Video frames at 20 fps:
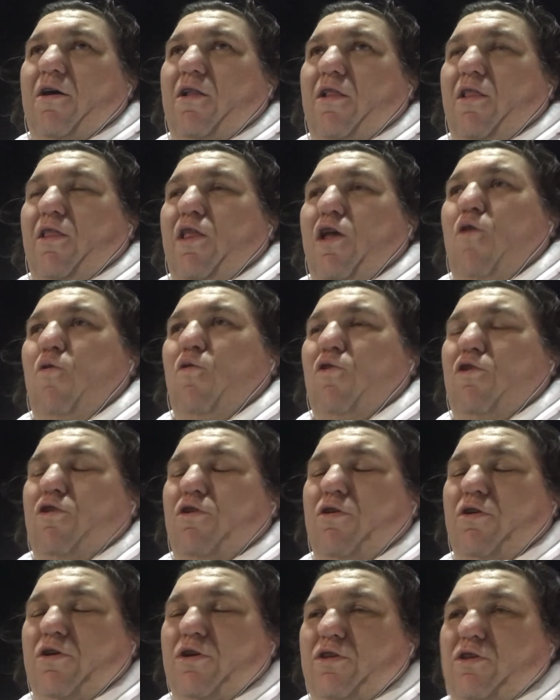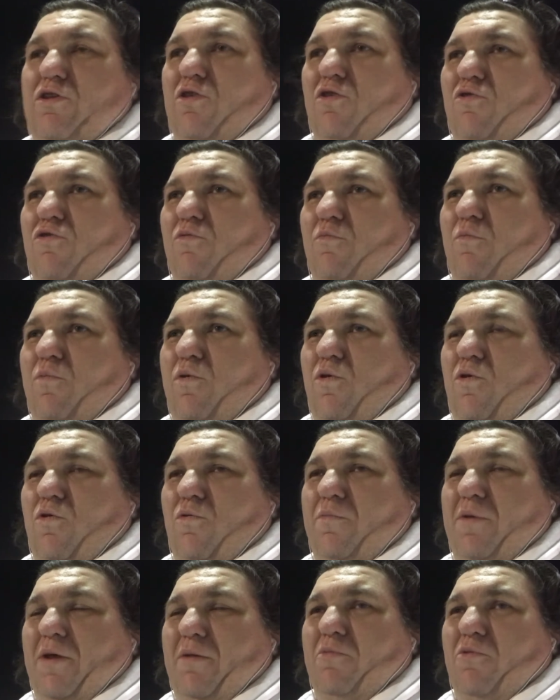lower totem pole
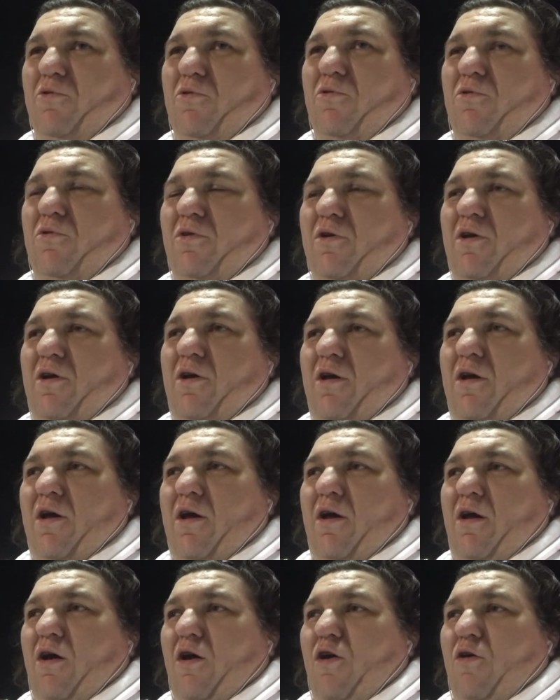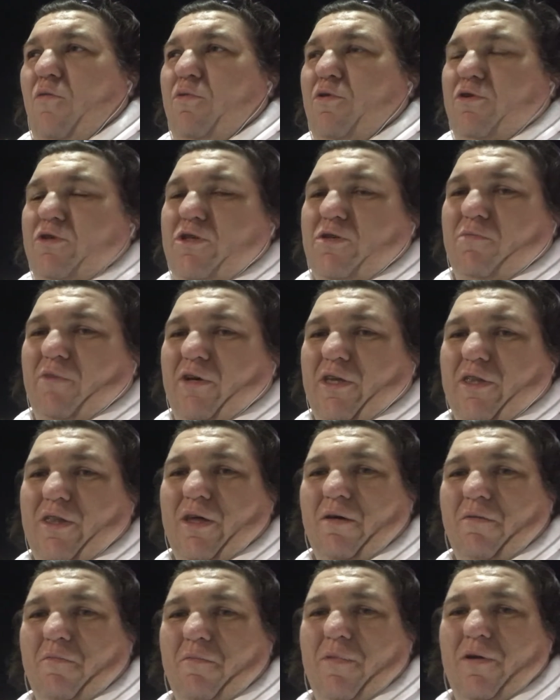people are supposed to make
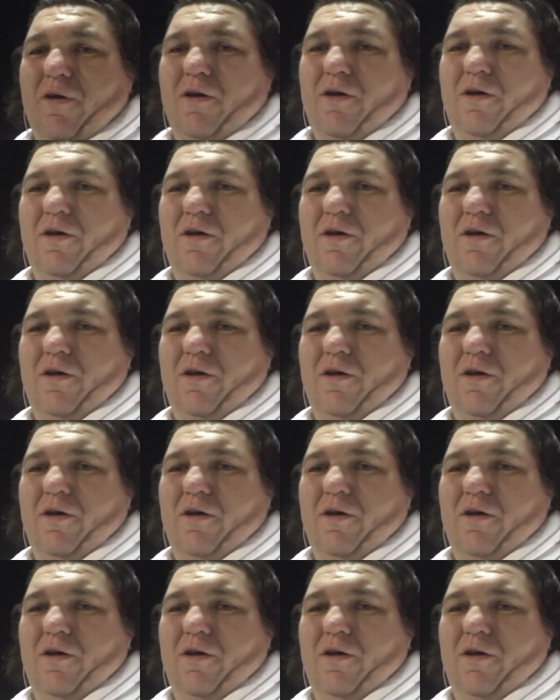them,